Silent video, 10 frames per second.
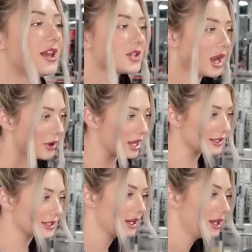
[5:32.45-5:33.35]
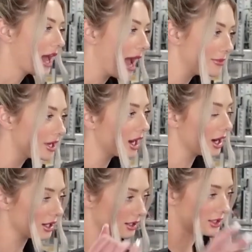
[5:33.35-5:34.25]
So anyways, I'm
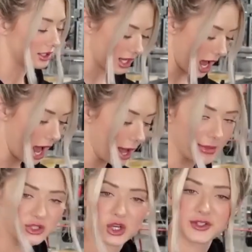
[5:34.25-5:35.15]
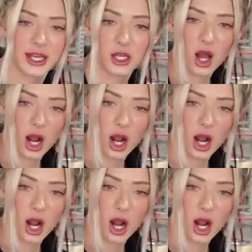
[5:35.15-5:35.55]
here, but just single